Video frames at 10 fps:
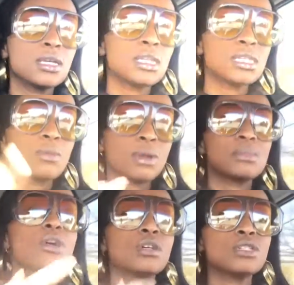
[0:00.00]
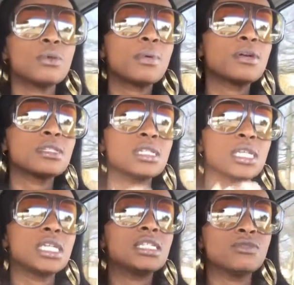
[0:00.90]
it's
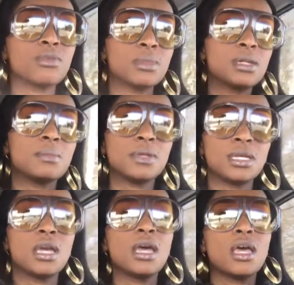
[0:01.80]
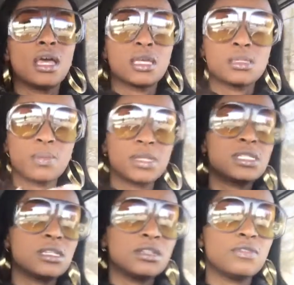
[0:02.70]
easy for me to be
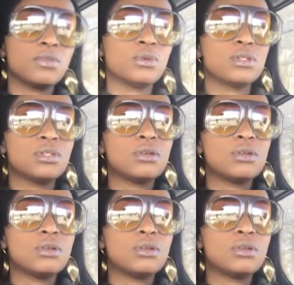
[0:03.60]
expressive or,